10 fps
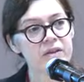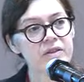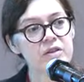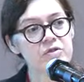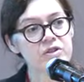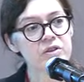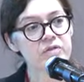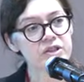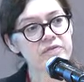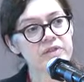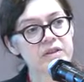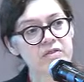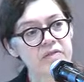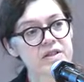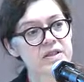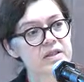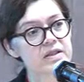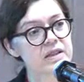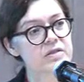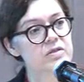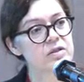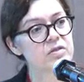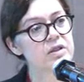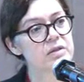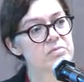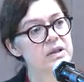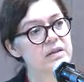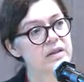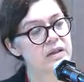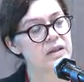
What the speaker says: And international shift in gravity does not only mean